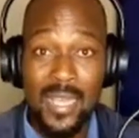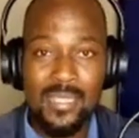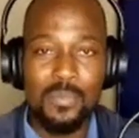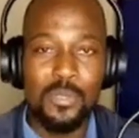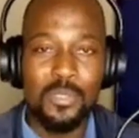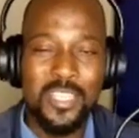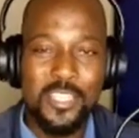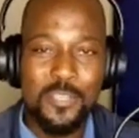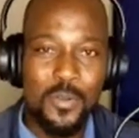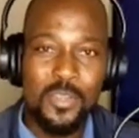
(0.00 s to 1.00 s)
about
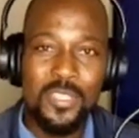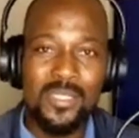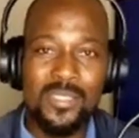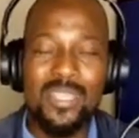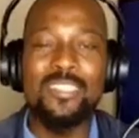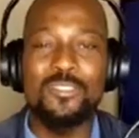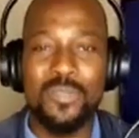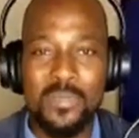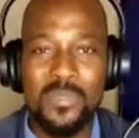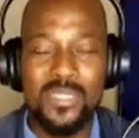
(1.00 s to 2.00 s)
his projects and
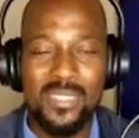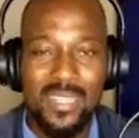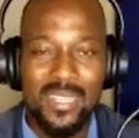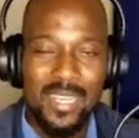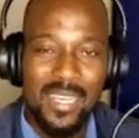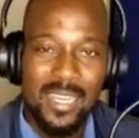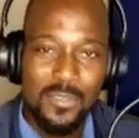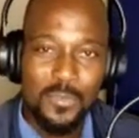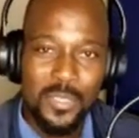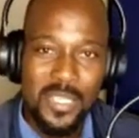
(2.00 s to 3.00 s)
dreams
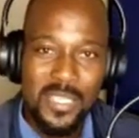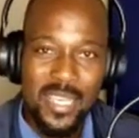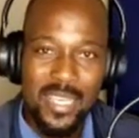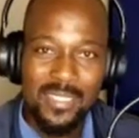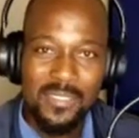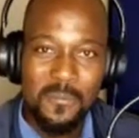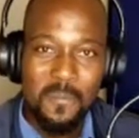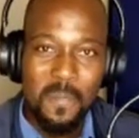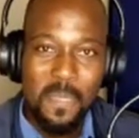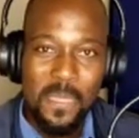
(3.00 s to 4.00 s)
for this year.
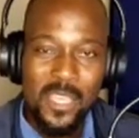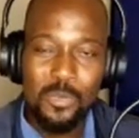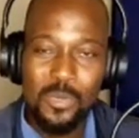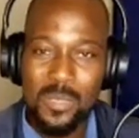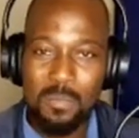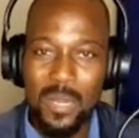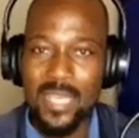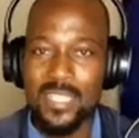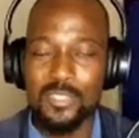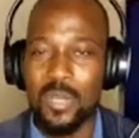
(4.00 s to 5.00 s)
It was a
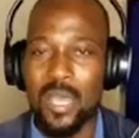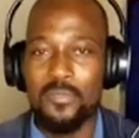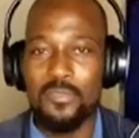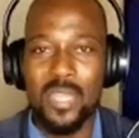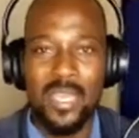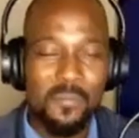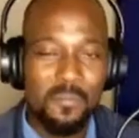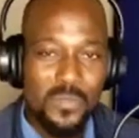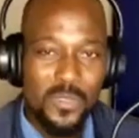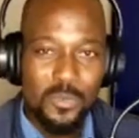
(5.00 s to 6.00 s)
pleasure to have you there.
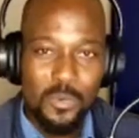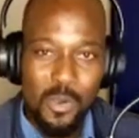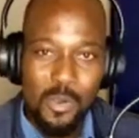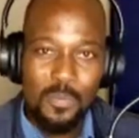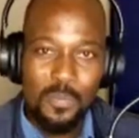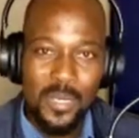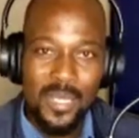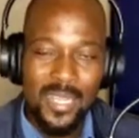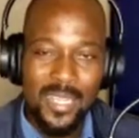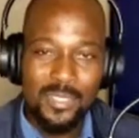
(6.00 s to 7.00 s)
We hope
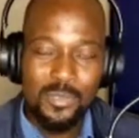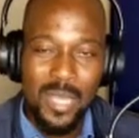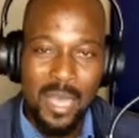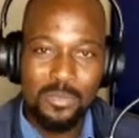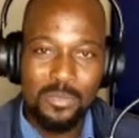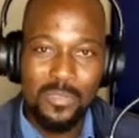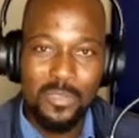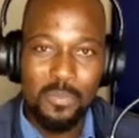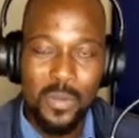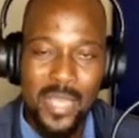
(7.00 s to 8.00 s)
to count with
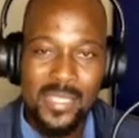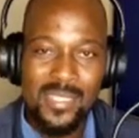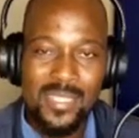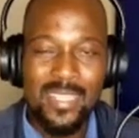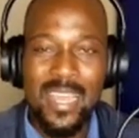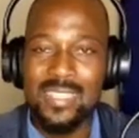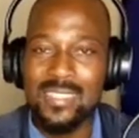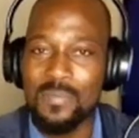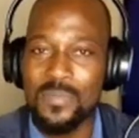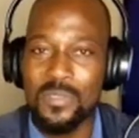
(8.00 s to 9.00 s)
your presence in the
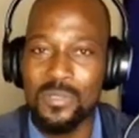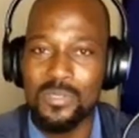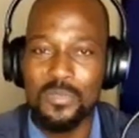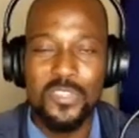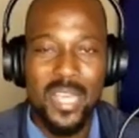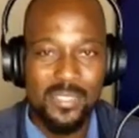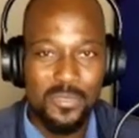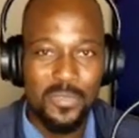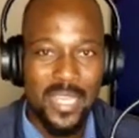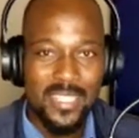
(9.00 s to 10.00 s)
next episodes of Chats
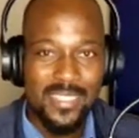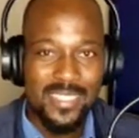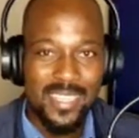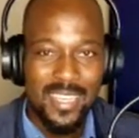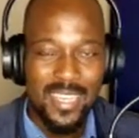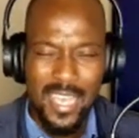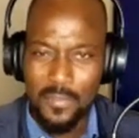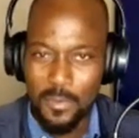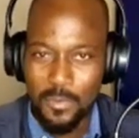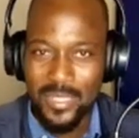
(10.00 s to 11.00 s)
of Legends.
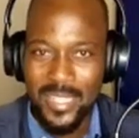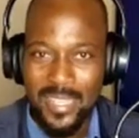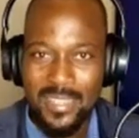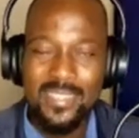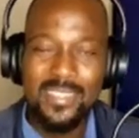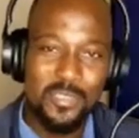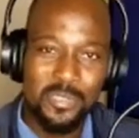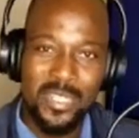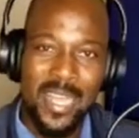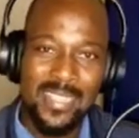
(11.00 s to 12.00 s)
Have a great day. See you
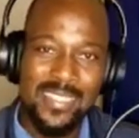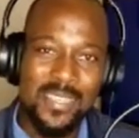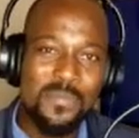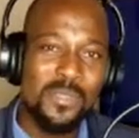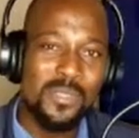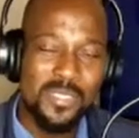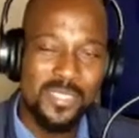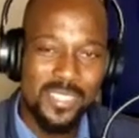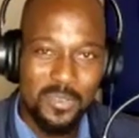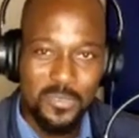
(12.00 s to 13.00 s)
in the next episodes
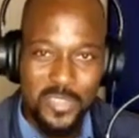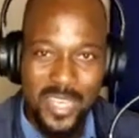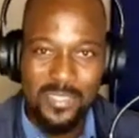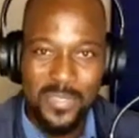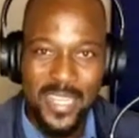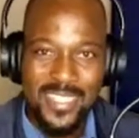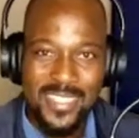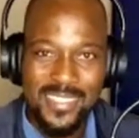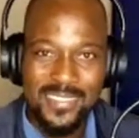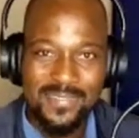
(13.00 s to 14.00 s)
of Chats of Legends.